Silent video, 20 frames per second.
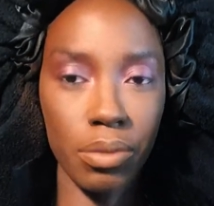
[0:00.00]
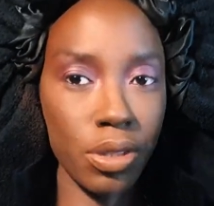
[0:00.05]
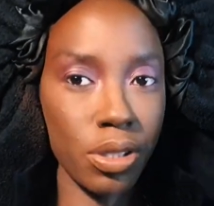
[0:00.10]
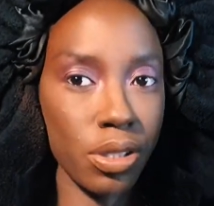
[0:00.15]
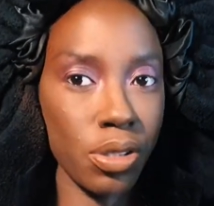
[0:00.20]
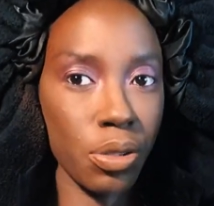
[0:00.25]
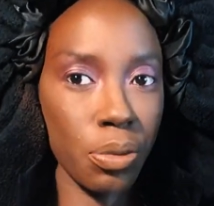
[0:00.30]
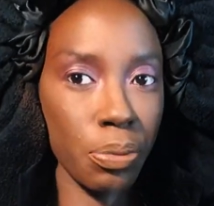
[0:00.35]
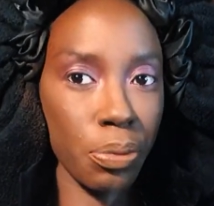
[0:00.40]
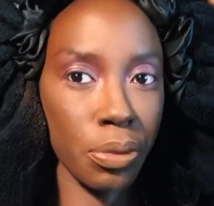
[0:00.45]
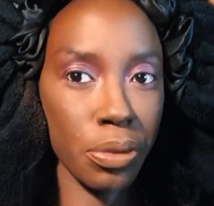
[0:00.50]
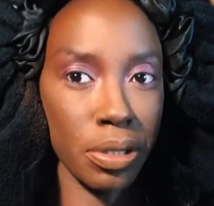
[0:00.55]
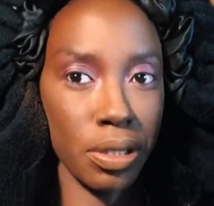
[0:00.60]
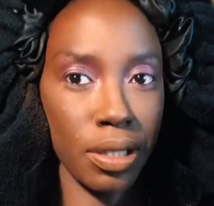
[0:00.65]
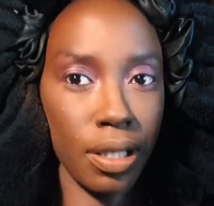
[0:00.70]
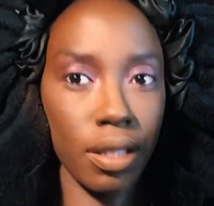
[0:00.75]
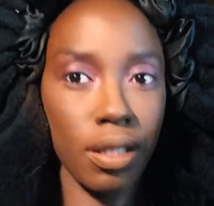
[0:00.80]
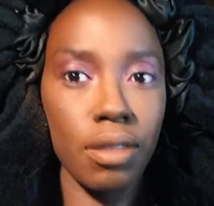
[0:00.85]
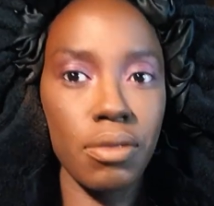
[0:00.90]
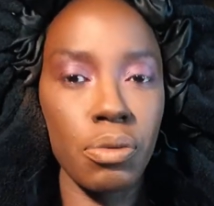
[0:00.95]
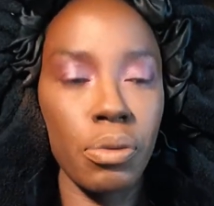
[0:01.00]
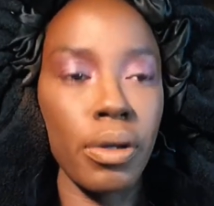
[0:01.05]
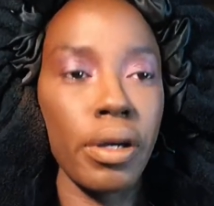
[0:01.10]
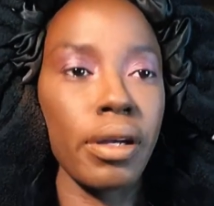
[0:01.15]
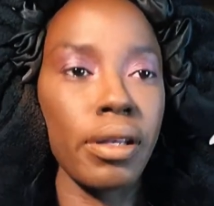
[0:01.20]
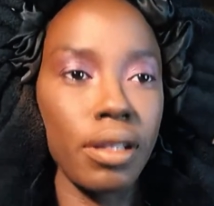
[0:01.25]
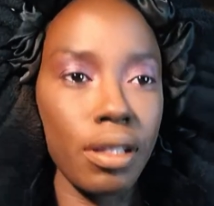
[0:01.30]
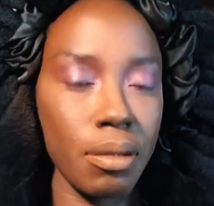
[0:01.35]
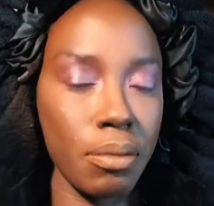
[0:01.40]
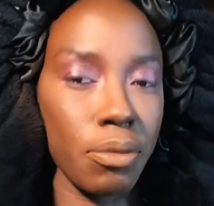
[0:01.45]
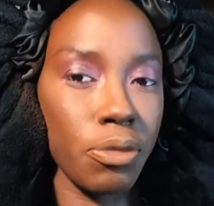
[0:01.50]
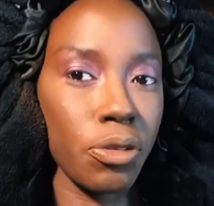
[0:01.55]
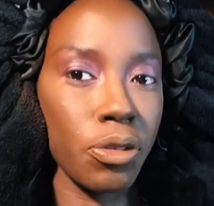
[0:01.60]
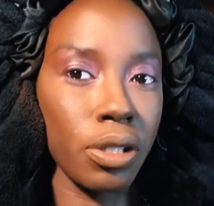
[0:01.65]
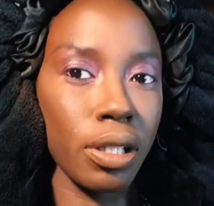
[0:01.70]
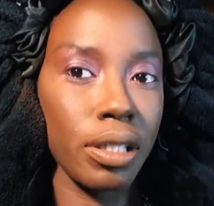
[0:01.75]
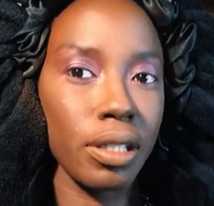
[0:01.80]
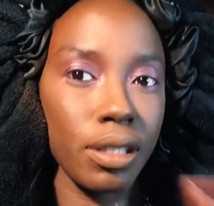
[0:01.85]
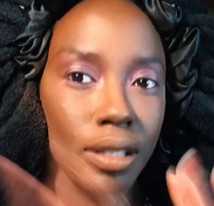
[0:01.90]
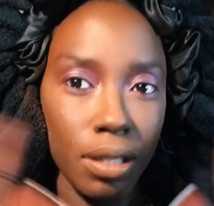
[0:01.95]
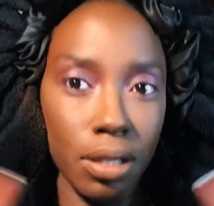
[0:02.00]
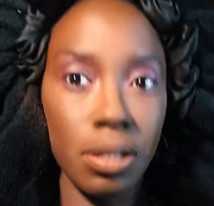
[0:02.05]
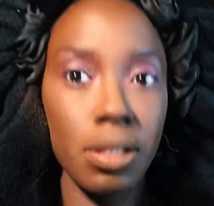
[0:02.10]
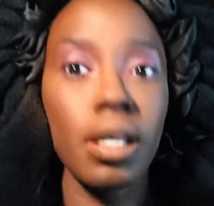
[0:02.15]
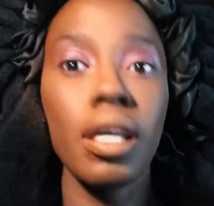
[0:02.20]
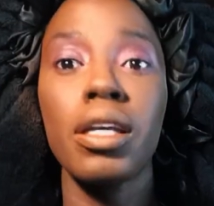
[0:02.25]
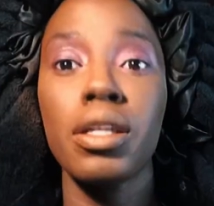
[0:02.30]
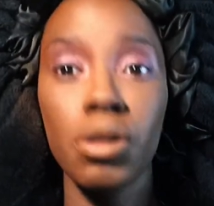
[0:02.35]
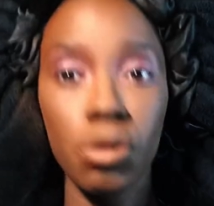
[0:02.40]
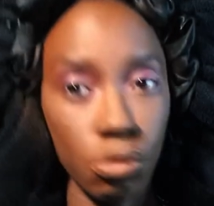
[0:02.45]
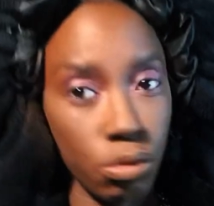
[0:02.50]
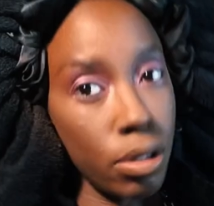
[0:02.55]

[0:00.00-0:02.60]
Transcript: They're so pretty. I love wearing them for like any